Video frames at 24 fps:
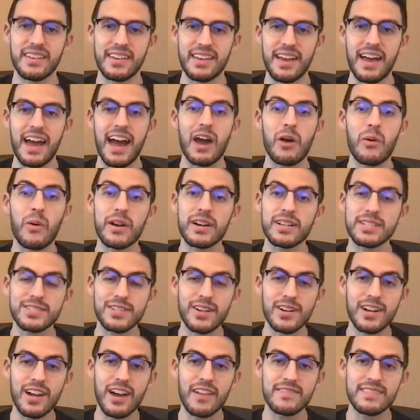I want to start
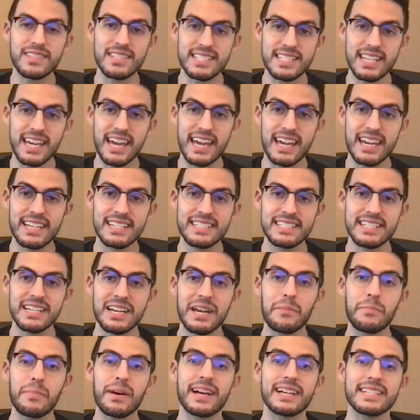off today
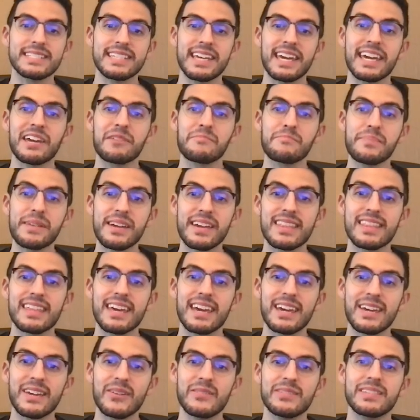by saying a big thank
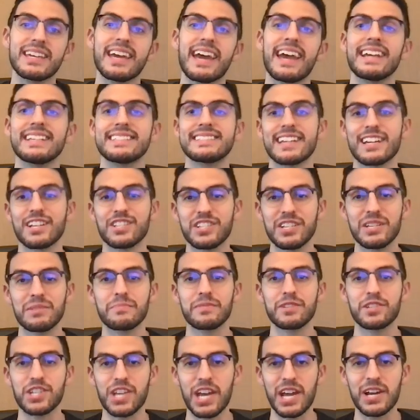you to ASEC Jean
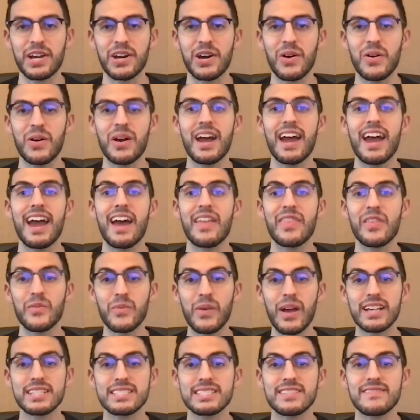Pacheco and the
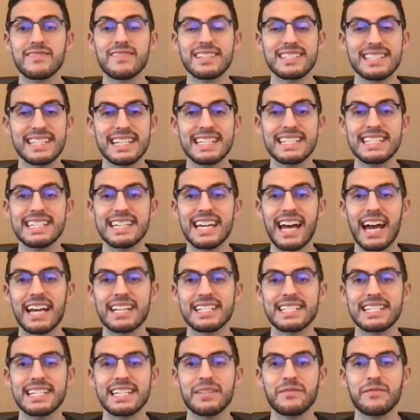rest of the DTI
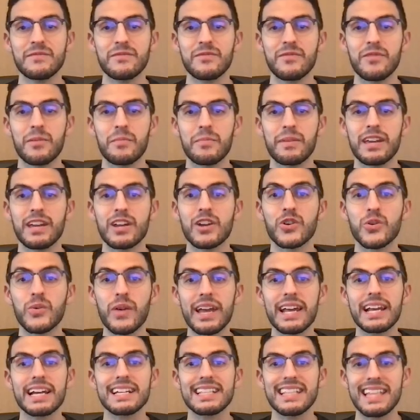team for being great
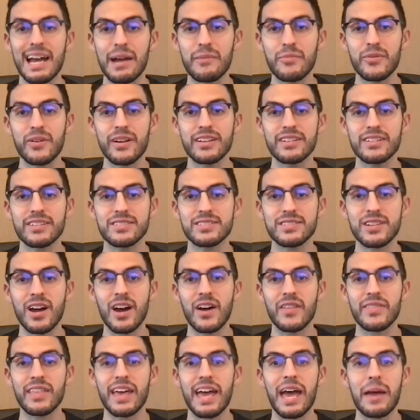collaborators on the
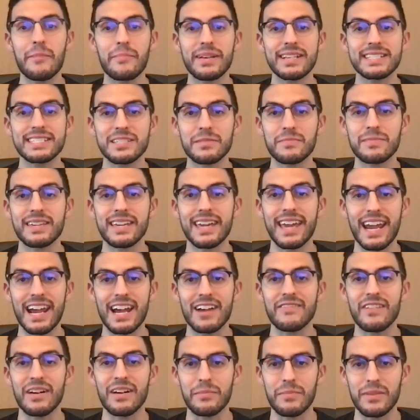MSME
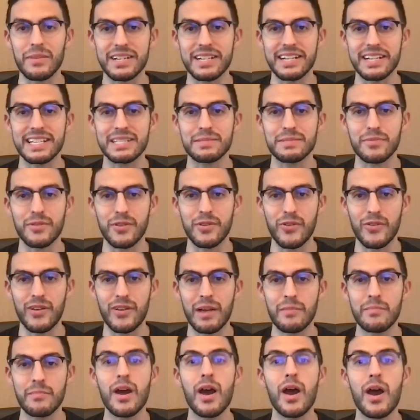Caravan Mondays program
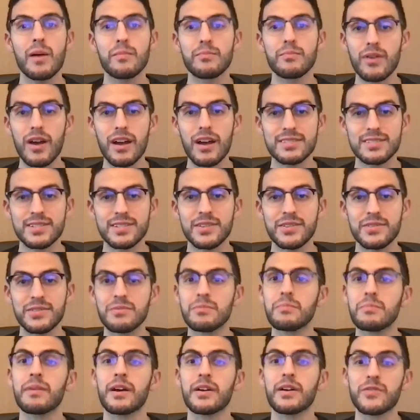brought to you
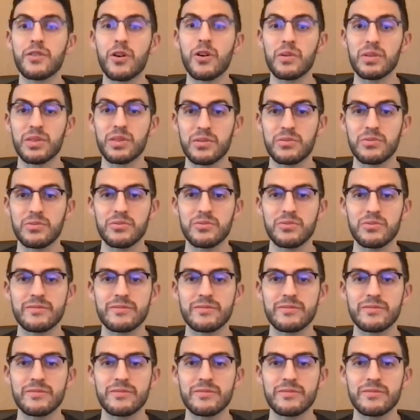by Grow with Google.